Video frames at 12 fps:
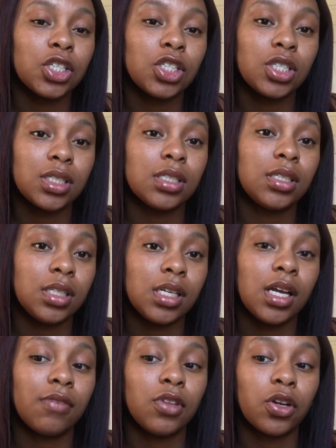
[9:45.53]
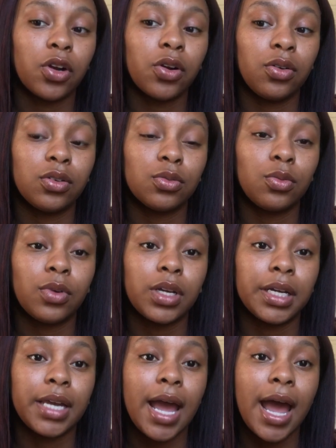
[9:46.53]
just to see if the curls would